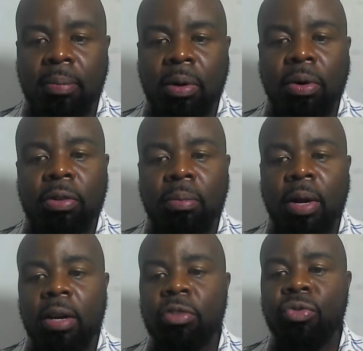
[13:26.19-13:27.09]
Because
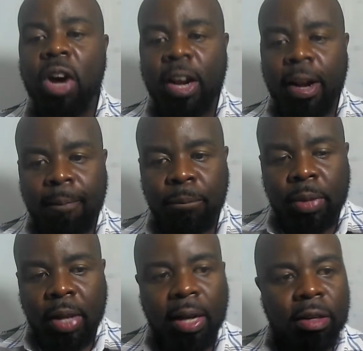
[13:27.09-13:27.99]
marijuana
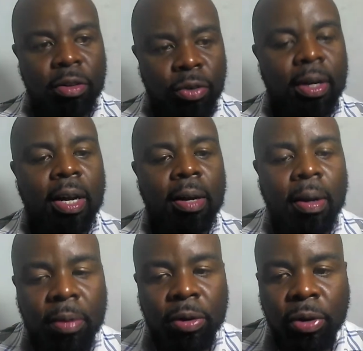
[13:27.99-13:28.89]
acts on
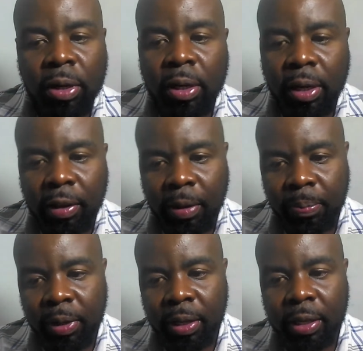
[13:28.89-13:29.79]
cannabinoid
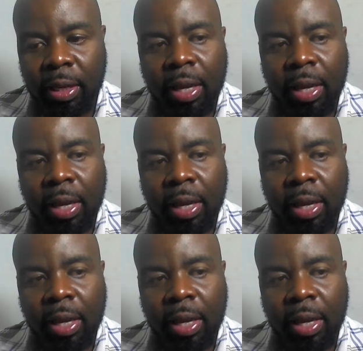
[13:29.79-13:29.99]
receptors.